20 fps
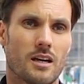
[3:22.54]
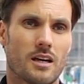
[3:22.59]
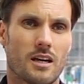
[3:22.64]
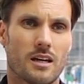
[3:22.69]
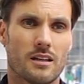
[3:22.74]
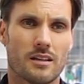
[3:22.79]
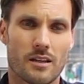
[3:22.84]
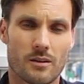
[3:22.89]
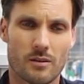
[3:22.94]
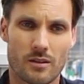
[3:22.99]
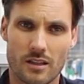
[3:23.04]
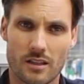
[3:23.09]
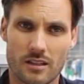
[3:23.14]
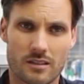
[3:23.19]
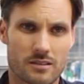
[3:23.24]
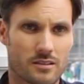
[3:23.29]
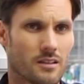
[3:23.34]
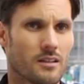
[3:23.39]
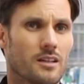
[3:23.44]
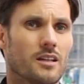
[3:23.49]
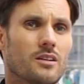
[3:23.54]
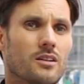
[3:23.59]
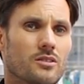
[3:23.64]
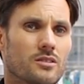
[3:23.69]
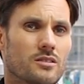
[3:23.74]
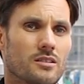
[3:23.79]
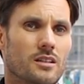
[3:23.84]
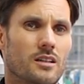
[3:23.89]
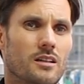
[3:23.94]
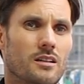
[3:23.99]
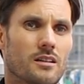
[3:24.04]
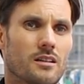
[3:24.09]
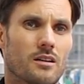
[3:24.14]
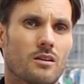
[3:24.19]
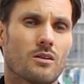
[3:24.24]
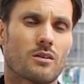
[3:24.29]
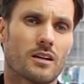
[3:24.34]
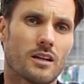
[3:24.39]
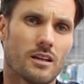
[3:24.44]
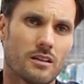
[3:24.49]
And they instantly could see that,
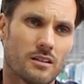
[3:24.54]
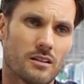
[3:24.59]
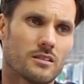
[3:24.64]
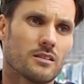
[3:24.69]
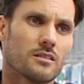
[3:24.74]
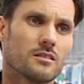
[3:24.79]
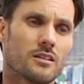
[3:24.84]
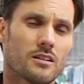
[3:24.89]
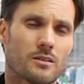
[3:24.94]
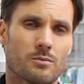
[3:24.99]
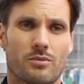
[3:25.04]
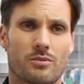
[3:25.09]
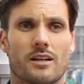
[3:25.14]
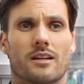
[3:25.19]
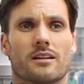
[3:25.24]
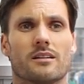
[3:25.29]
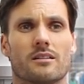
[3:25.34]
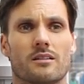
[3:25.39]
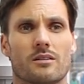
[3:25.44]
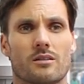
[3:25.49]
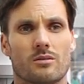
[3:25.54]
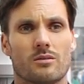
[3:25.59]
okay, this is this brand,